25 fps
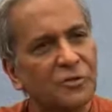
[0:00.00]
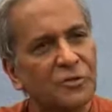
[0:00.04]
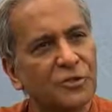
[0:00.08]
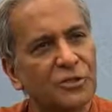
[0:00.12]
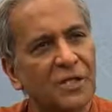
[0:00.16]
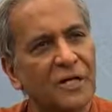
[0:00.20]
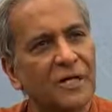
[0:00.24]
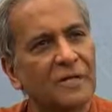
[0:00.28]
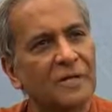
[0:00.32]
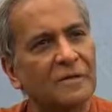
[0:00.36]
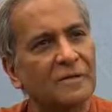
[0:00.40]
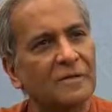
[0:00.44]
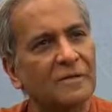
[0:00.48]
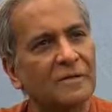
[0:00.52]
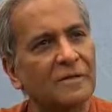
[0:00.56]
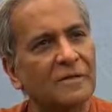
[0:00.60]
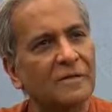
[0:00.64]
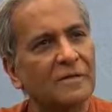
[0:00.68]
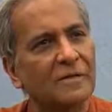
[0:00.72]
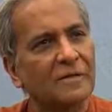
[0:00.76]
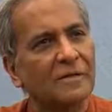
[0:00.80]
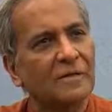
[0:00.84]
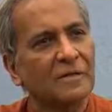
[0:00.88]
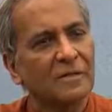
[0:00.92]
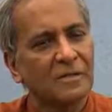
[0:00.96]
shudder.
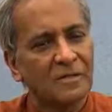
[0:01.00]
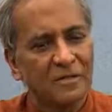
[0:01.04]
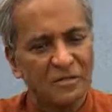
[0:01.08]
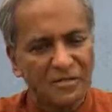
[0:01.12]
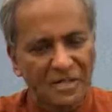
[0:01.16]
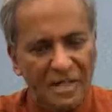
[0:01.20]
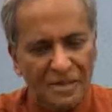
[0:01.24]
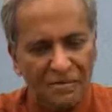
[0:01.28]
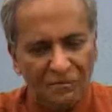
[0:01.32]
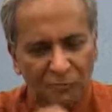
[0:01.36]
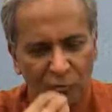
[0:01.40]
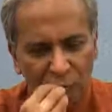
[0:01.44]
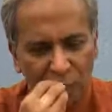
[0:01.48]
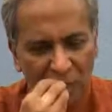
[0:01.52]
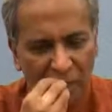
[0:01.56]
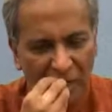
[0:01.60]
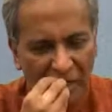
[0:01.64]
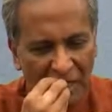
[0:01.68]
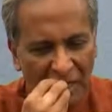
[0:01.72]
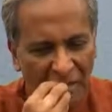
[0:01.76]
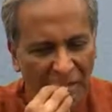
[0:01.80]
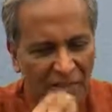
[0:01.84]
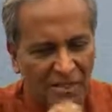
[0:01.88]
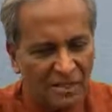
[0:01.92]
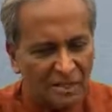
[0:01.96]
The same food we are
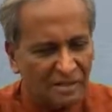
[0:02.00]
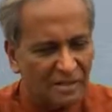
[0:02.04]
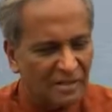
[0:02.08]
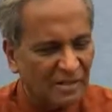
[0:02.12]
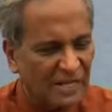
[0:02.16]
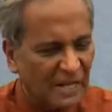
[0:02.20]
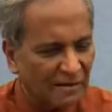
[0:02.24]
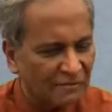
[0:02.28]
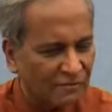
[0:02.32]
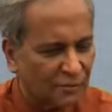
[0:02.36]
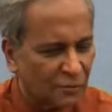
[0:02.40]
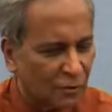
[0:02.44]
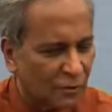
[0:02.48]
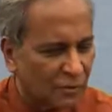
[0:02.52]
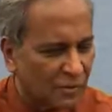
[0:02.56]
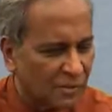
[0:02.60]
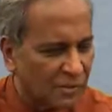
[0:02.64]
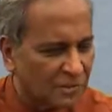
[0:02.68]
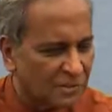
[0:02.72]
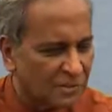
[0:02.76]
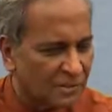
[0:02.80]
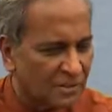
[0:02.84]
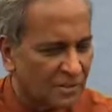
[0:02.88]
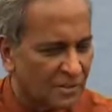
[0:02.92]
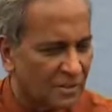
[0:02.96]
eating, the
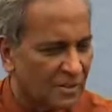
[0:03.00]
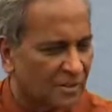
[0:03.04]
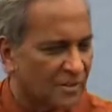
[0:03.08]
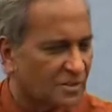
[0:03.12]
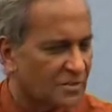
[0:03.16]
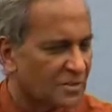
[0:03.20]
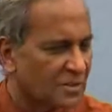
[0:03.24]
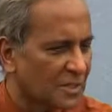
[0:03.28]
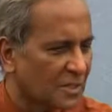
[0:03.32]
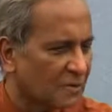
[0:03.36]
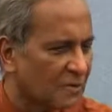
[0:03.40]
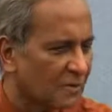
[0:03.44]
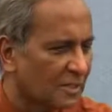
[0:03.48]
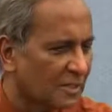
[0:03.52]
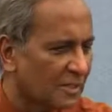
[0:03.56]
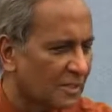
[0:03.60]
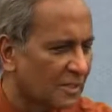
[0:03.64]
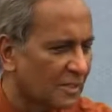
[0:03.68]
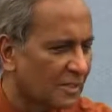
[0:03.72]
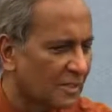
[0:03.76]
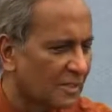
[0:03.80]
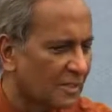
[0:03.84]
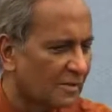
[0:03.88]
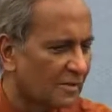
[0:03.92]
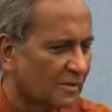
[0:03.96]
leftovers, the servant
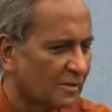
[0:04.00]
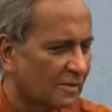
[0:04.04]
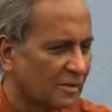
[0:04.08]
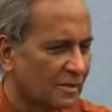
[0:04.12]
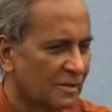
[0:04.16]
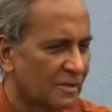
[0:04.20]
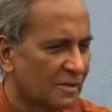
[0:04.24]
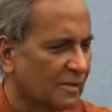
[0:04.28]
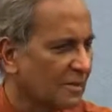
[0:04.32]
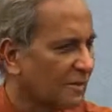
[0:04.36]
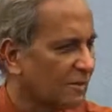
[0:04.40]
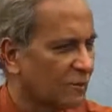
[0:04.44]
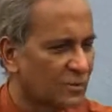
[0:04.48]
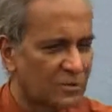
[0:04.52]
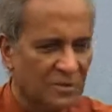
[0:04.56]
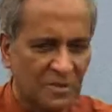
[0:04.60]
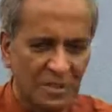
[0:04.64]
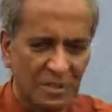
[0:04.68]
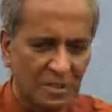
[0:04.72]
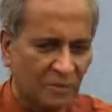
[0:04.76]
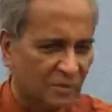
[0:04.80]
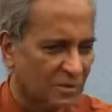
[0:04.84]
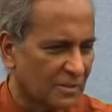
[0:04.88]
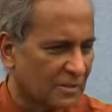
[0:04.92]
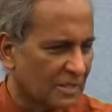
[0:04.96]
girl, not
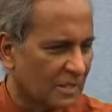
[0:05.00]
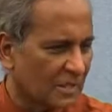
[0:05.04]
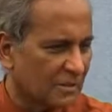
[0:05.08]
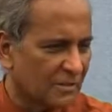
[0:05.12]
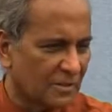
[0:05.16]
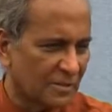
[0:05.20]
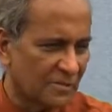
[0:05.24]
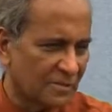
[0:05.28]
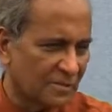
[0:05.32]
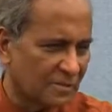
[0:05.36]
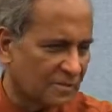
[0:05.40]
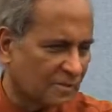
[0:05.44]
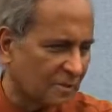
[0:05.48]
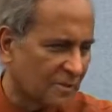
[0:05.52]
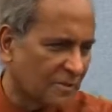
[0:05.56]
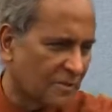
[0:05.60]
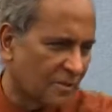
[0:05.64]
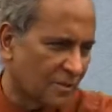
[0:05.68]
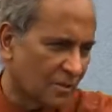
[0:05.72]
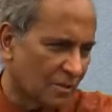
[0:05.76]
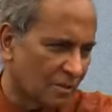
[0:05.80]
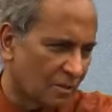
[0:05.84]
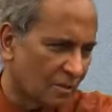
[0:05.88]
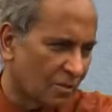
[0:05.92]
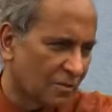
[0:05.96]
sitting on the table, will sit in
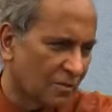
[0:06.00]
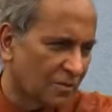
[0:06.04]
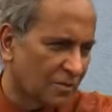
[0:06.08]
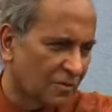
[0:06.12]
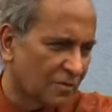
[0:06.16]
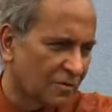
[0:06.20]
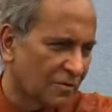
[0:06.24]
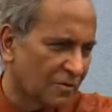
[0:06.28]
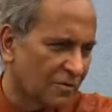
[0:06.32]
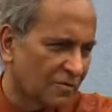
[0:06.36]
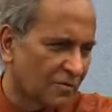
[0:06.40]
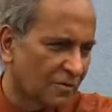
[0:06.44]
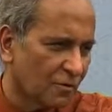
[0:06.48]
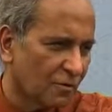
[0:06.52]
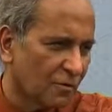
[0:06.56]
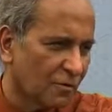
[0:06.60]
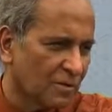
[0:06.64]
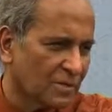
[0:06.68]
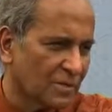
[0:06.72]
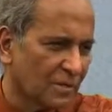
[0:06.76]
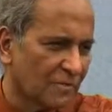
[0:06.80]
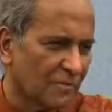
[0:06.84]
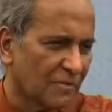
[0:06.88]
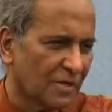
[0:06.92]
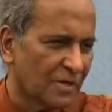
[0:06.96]
the corner on the floor
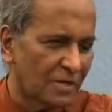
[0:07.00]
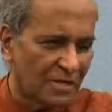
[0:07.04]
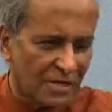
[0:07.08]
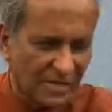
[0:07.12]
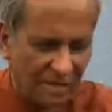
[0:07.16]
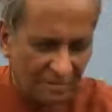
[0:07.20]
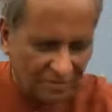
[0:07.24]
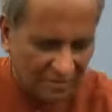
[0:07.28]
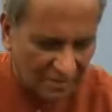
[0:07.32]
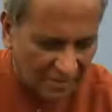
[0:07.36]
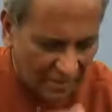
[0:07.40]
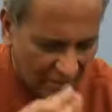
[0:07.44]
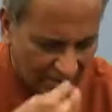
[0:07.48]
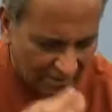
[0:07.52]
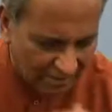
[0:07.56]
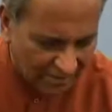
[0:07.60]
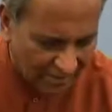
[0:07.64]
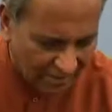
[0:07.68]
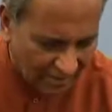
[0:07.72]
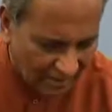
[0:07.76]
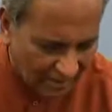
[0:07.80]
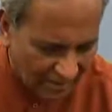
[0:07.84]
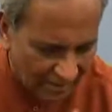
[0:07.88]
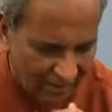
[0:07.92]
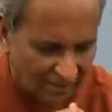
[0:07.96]
somewhere
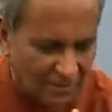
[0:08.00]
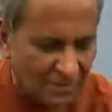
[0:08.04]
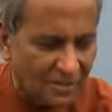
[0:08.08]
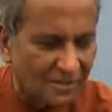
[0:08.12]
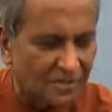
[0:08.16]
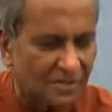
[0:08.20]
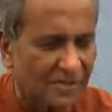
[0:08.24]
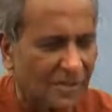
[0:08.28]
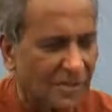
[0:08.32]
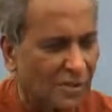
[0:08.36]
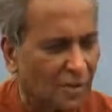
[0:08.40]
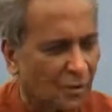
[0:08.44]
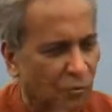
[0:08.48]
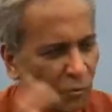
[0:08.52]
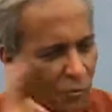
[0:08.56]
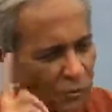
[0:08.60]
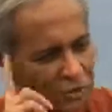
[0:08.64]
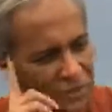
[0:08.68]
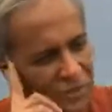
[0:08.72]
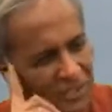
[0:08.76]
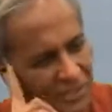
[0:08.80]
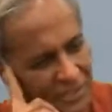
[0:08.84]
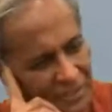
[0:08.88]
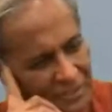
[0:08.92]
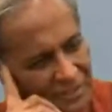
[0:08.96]
and eat it. And you're
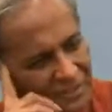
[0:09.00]
watching it